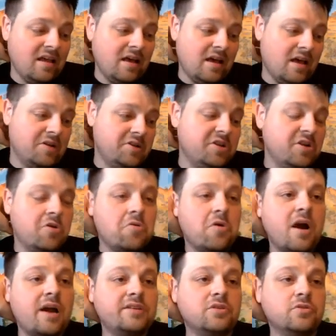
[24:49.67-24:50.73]
You
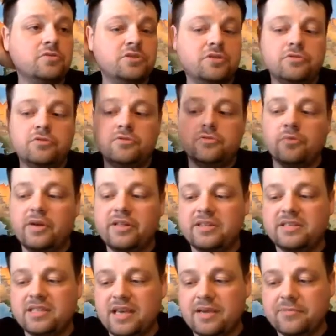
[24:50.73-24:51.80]
know, I told you the way
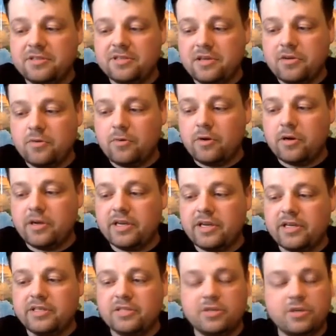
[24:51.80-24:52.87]
this game is going to work
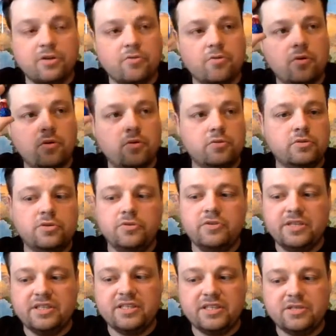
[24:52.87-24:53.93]
is you're going to roll
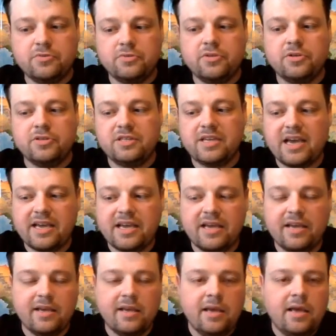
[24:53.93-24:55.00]
2d6 when you're
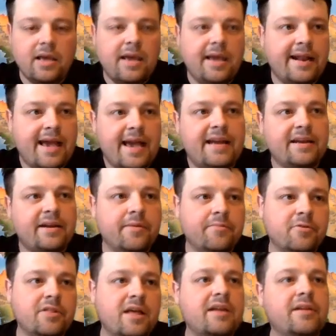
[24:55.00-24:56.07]
attacking and add a
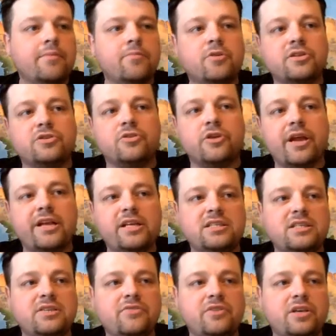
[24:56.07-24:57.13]
number. That number is your
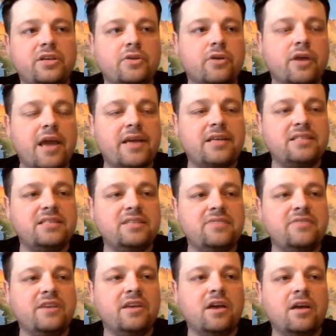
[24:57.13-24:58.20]
ACV. Your
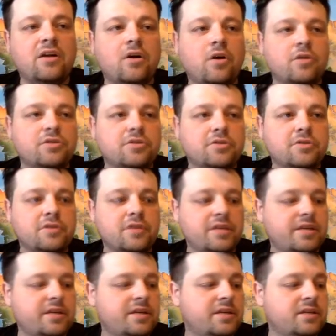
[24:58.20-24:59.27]
ACV unaltered
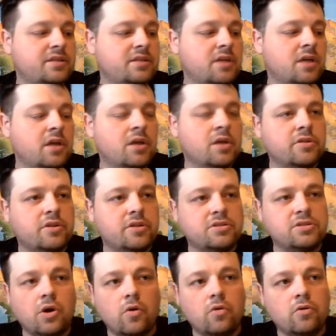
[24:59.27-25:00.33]
is the
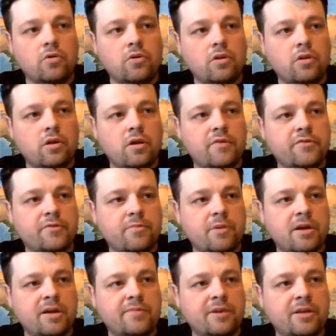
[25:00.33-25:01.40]
total of your
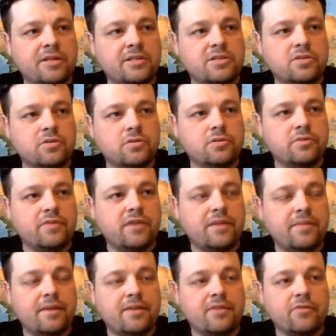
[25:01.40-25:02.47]
body, mind, and soul divided
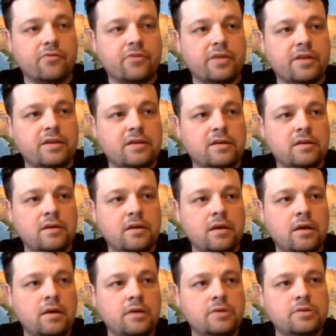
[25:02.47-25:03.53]
by 3.
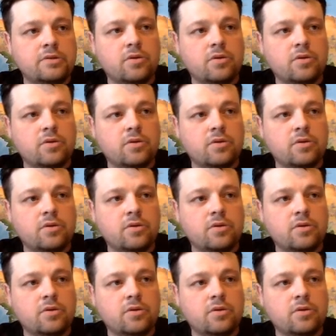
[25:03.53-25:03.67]
So